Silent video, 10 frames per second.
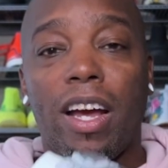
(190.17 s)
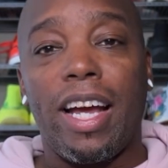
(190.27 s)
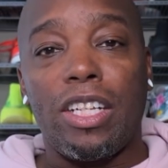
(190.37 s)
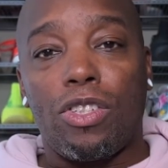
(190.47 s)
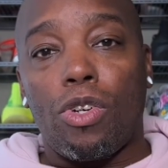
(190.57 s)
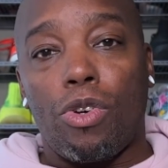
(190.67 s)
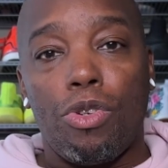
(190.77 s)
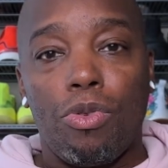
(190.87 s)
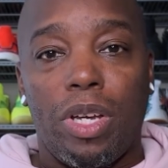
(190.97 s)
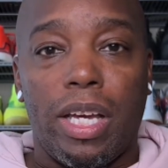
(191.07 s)
and so
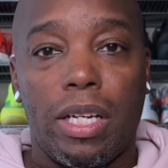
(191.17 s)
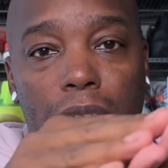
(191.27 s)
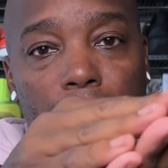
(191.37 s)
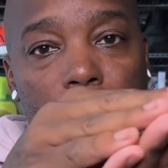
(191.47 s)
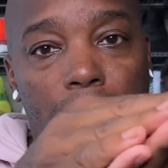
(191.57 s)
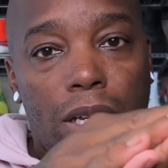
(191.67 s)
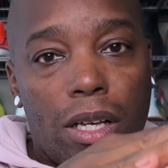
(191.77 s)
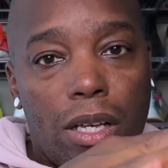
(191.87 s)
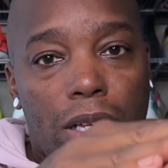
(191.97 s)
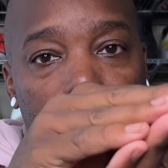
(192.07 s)
you get
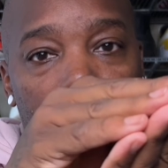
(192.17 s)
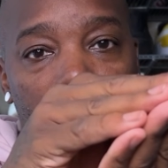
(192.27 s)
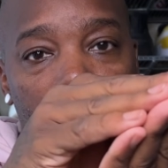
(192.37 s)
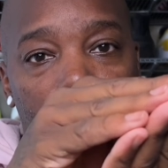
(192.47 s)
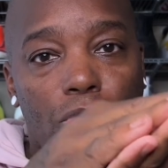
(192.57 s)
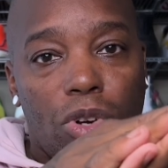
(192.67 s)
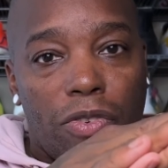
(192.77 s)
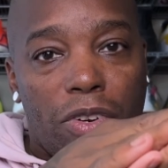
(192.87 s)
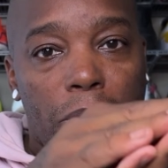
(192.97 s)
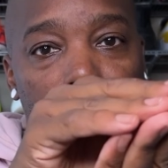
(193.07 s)
this sort
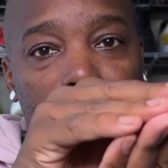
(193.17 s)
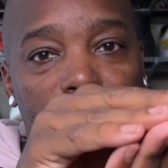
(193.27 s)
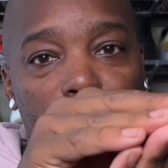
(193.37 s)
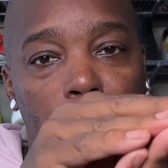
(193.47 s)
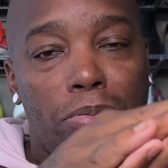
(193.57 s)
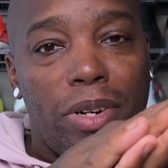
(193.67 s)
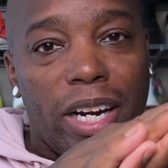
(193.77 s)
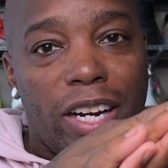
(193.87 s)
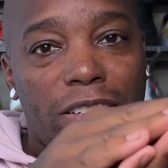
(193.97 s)
of compressed spring,